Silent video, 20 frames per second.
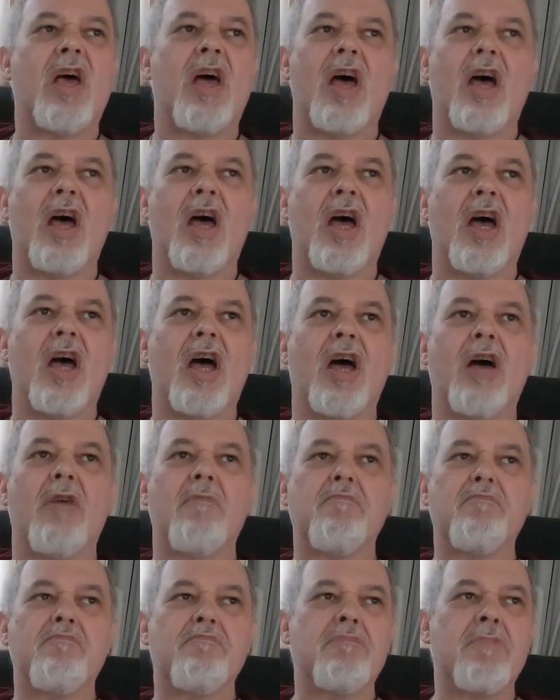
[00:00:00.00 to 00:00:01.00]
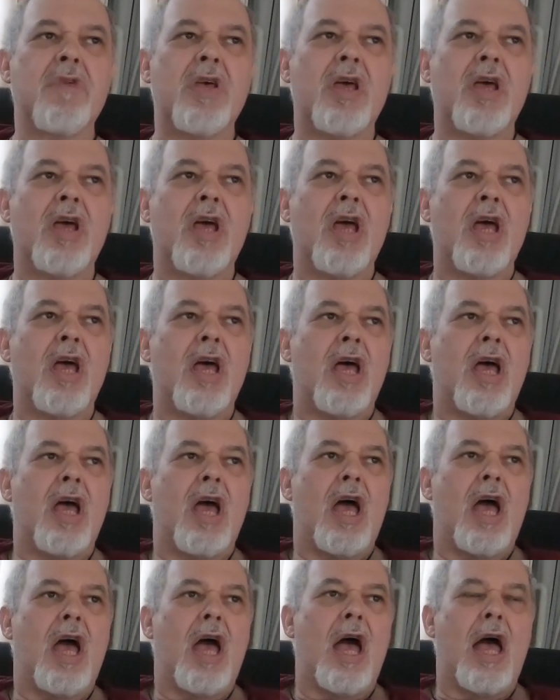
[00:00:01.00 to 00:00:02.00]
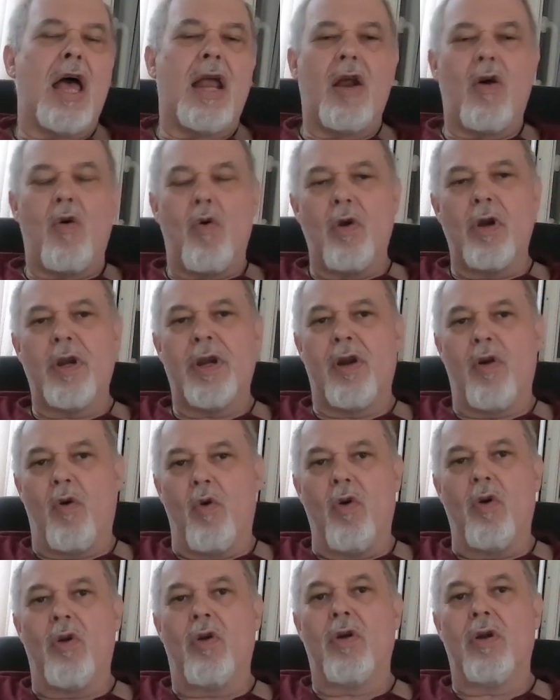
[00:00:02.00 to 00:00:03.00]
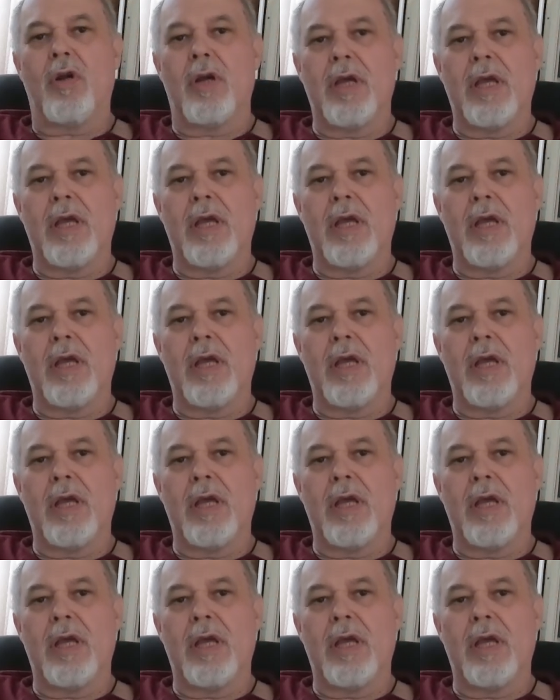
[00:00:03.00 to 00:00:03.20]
And all in all,